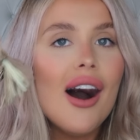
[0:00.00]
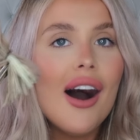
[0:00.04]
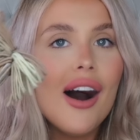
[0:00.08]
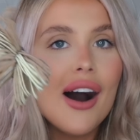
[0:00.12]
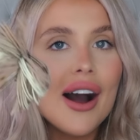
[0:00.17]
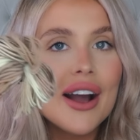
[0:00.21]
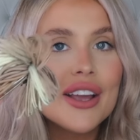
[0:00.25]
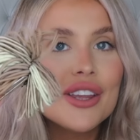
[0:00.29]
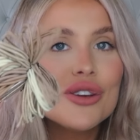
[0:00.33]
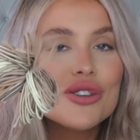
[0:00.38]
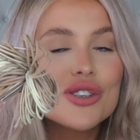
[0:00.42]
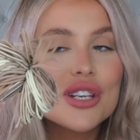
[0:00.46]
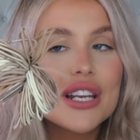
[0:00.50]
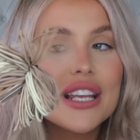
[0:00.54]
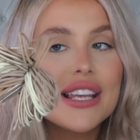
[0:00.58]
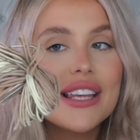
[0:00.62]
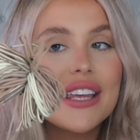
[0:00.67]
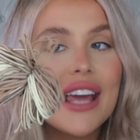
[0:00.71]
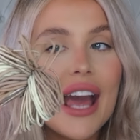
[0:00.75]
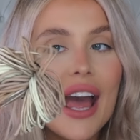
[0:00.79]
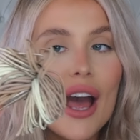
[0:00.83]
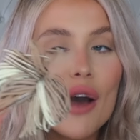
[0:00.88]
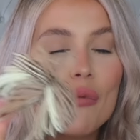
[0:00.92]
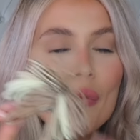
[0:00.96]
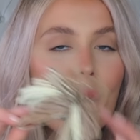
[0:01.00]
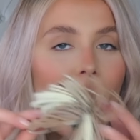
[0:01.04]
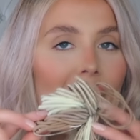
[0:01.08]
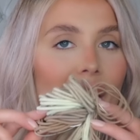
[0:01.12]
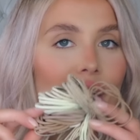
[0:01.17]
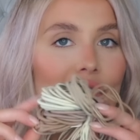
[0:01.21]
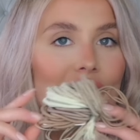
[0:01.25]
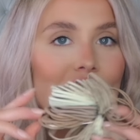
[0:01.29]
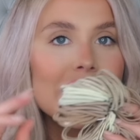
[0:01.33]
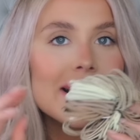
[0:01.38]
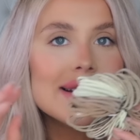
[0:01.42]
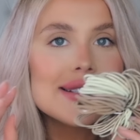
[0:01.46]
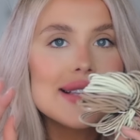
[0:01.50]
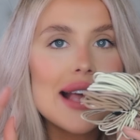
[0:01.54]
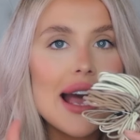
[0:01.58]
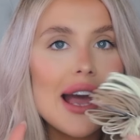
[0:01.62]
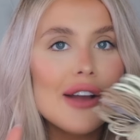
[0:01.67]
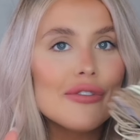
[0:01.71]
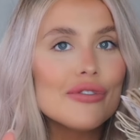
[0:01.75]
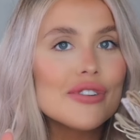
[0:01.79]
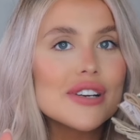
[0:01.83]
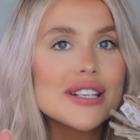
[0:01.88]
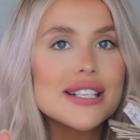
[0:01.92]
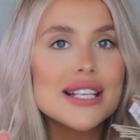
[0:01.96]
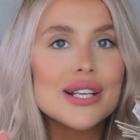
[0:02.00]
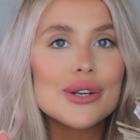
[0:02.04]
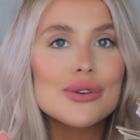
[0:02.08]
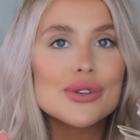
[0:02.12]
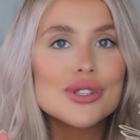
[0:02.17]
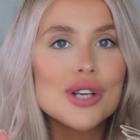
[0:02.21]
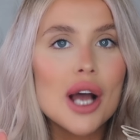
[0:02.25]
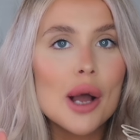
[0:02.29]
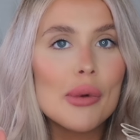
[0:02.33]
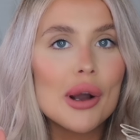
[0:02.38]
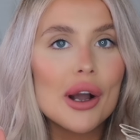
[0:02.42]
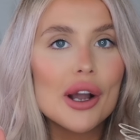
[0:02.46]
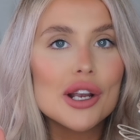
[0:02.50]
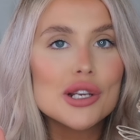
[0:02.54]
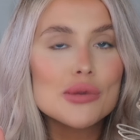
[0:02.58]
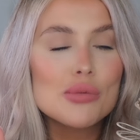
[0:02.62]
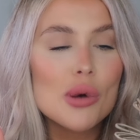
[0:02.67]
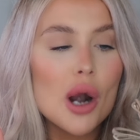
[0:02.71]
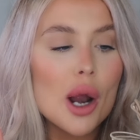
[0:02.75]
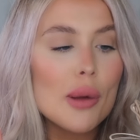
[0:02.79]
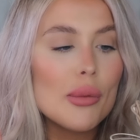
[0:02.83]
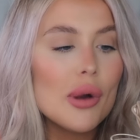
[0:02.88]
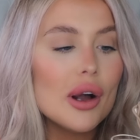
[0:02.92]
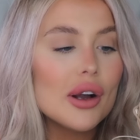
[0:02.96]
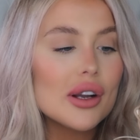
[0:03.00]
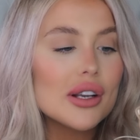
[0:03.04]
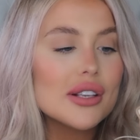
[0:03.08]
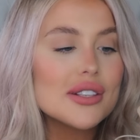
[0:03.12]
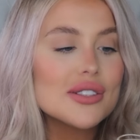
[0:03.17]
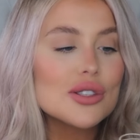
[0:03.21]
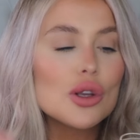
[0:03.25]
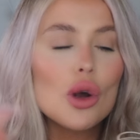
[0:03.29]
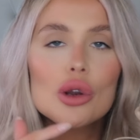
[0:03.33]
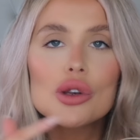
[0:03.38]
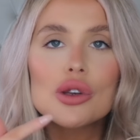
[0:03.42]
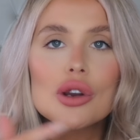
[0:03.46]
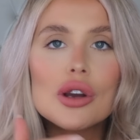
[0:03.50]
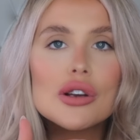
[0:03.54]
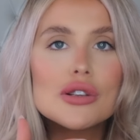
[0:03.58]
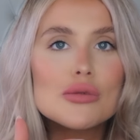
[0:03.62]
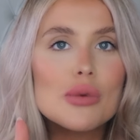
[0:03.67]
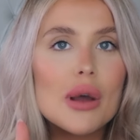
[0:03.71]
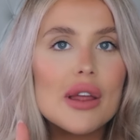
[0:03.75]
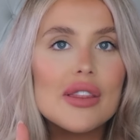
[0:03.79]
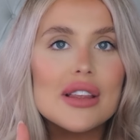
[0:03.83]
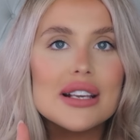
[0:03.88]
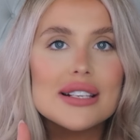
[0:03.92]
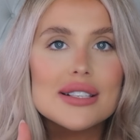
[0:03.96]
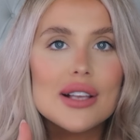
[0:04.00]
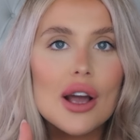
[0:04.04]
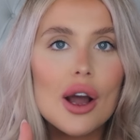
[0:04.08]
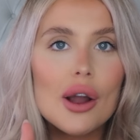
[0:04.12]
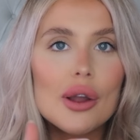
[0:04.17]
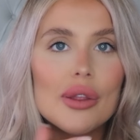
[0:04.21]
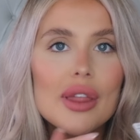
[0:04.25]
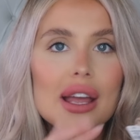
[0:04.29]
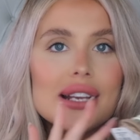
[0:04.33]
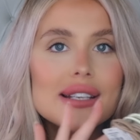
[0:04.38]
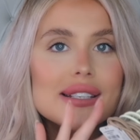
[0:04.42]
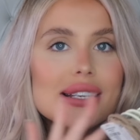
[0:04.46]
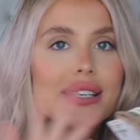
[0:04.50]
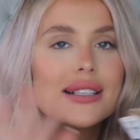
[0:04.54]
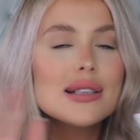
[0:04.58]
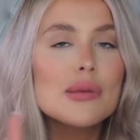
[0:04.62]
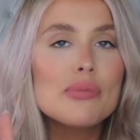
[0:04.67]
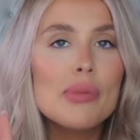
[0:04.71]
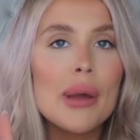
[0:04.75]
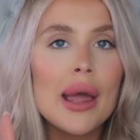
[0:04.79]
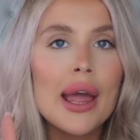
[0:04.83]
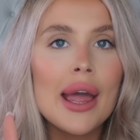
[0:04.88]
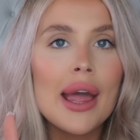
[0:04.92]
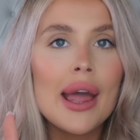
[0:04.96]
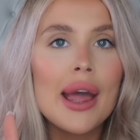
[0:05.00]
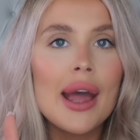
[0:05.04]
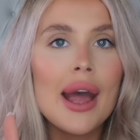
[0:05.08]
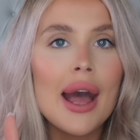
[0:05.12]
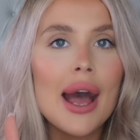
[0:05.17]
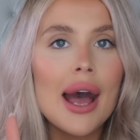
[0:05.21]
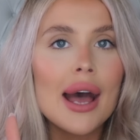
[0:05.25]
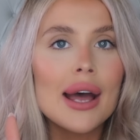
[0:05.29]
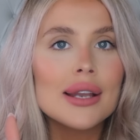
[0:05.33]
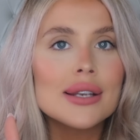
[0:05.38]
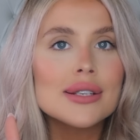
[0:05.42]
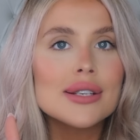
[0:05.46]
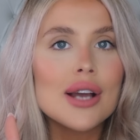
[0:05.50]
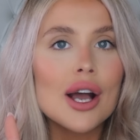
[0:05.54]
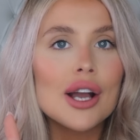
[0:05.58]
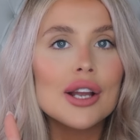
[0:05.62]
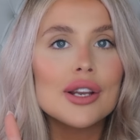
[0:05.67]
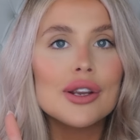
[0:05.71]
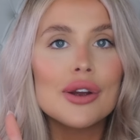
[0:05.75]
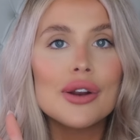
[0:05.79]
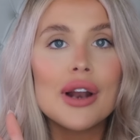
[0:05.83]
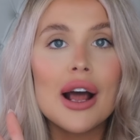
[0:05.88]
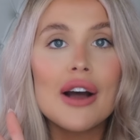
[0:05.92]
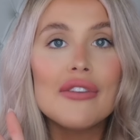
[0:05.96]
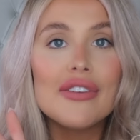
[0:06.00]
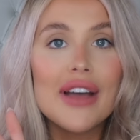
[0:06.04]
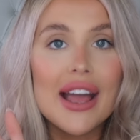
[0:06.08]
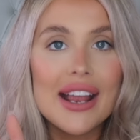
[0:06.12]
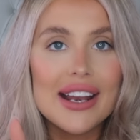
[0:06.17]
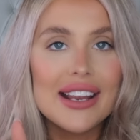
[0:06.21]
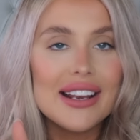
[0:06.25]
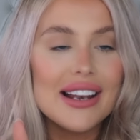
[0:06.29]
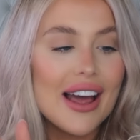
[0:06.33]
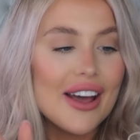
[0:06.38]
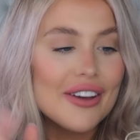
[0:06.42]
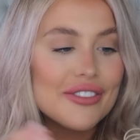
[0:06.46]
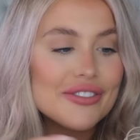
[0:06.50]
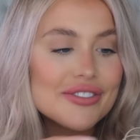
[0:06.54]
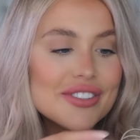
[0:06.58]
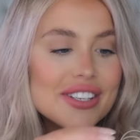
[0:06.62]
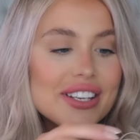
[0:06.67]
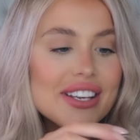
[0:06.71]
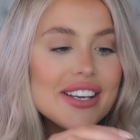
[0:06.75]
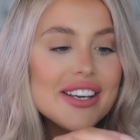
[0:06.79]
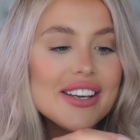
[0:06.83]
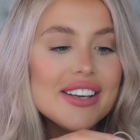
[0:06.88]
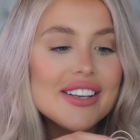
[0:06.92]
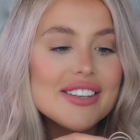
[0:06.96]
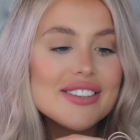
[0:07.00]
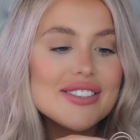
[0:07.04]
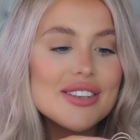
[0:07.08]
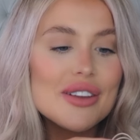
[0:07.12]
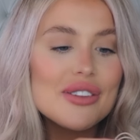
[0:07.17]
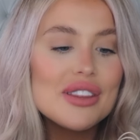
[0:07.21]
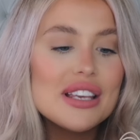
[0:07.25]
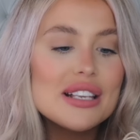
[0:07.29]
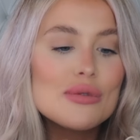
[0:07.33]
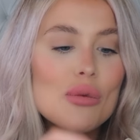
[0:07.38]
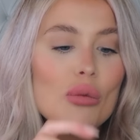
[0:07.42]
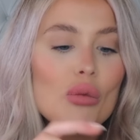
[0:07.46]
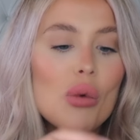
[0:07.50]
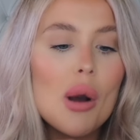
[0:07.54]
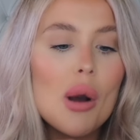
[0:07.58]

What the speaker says: I usually get a pack of these every single time I go to Primark because God knows where these go. They disappear and I don't have any left. So these are